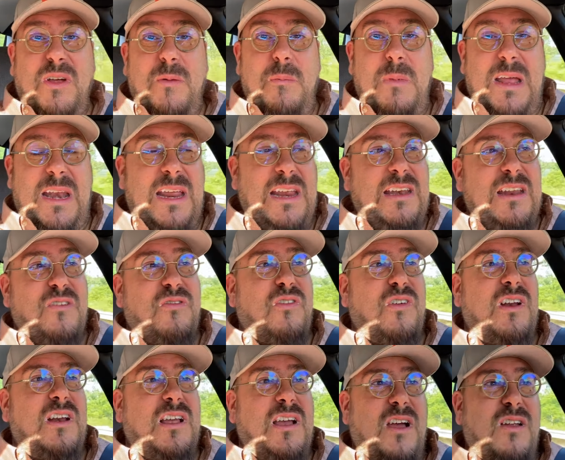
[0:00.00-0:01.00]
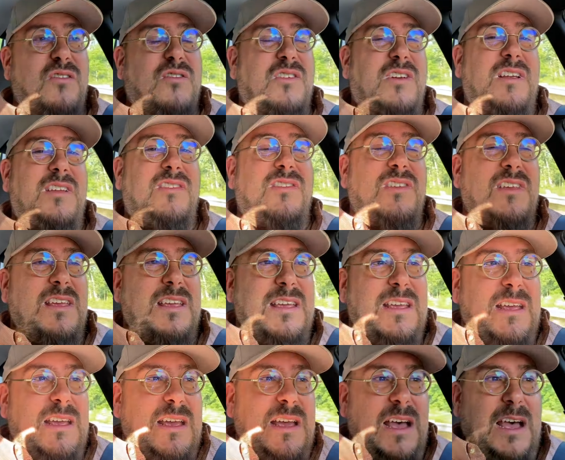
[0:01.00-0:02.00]
in many different countries.
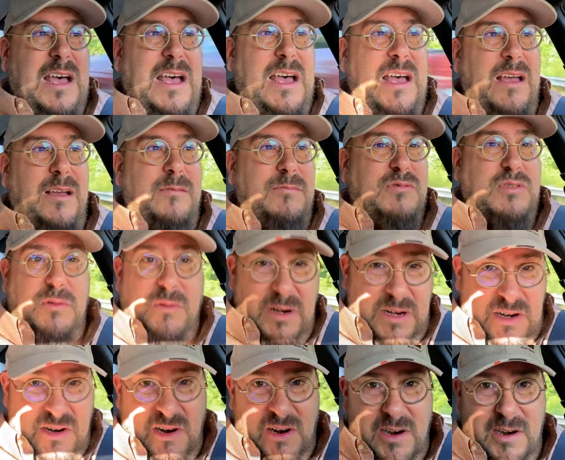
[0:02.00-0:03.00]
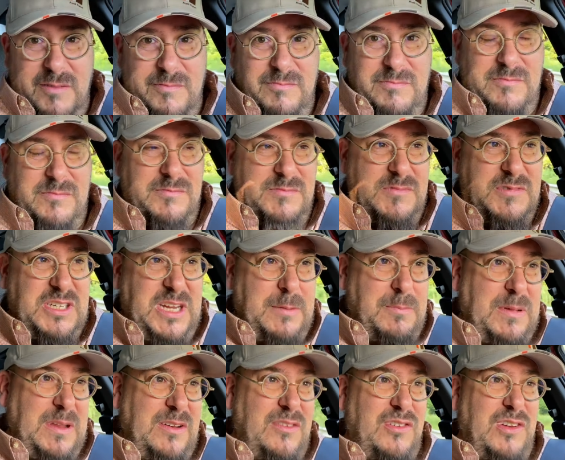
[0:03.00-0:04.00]
Uh, touring car
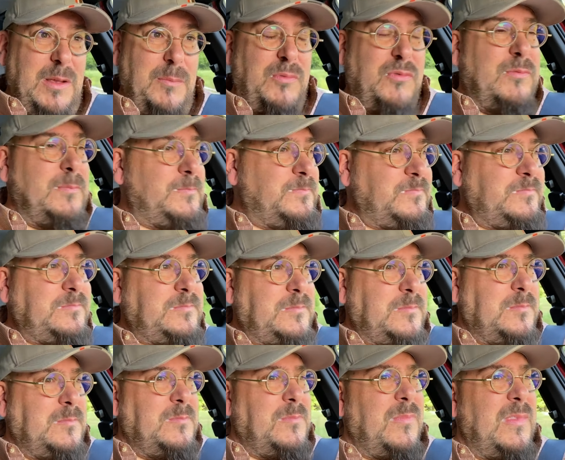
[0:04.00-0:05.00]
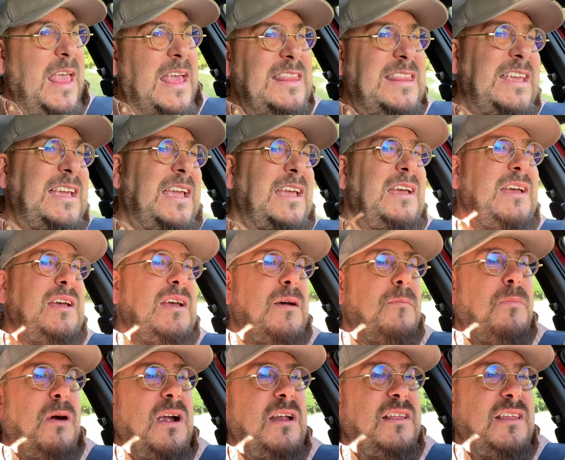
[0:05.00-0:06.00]
championships. I
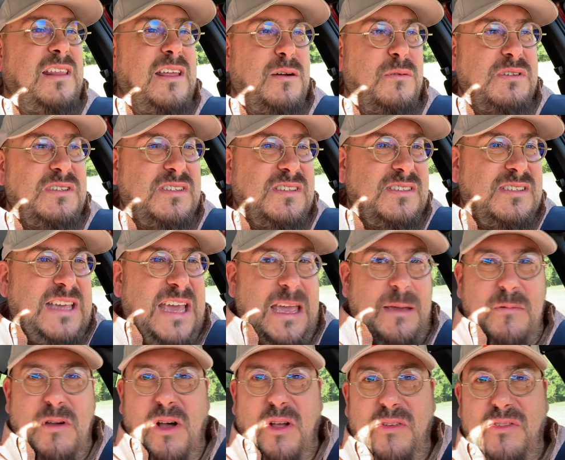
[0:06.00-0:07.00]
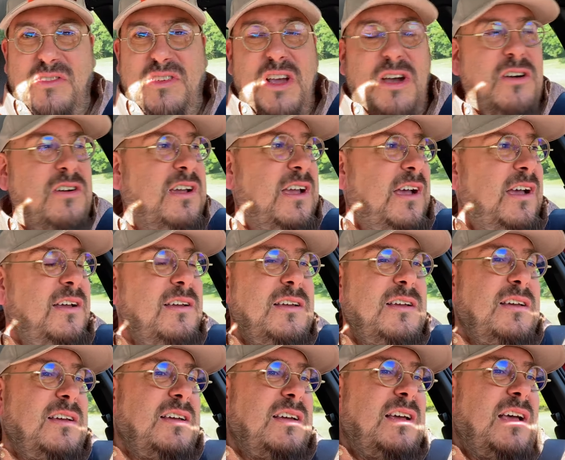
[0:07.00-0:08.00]
think partly there was this game called TOCA
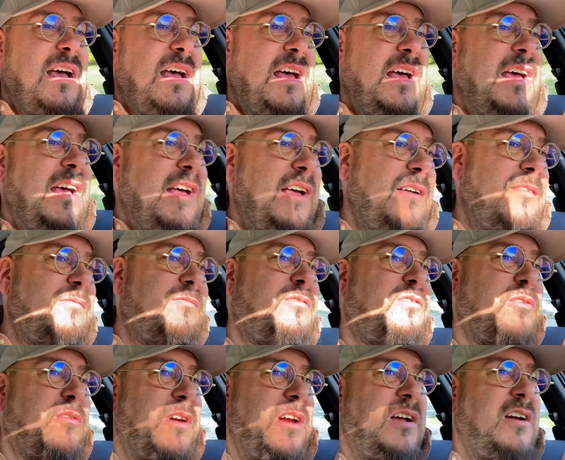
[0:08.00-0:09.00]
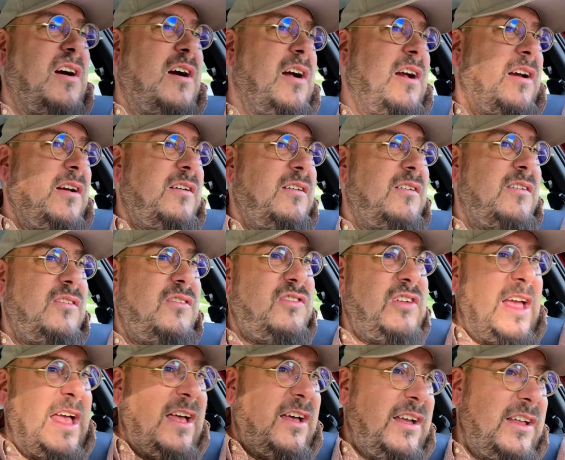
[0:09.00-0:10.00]
uh, Touring Car
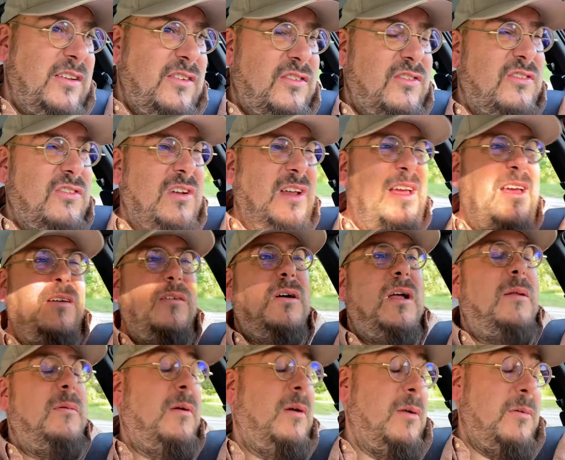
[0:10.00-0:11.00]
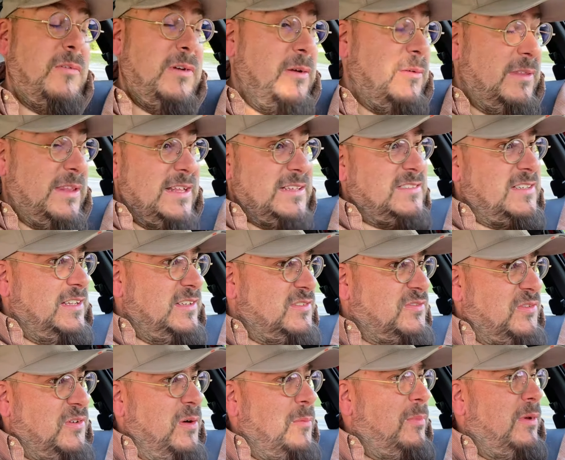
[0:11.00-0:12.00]
Challenge. Uh, I don't even know what that stands
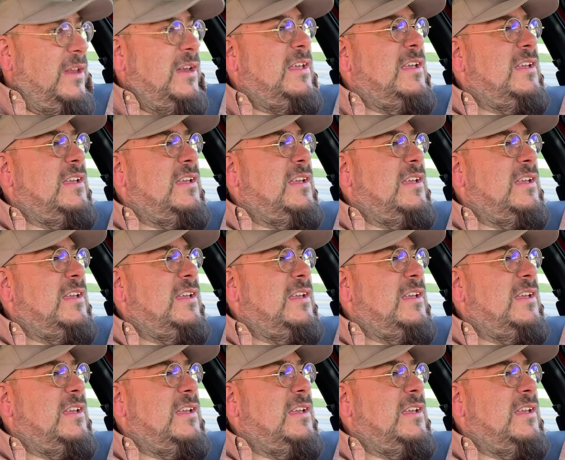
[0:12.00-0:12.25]
for, but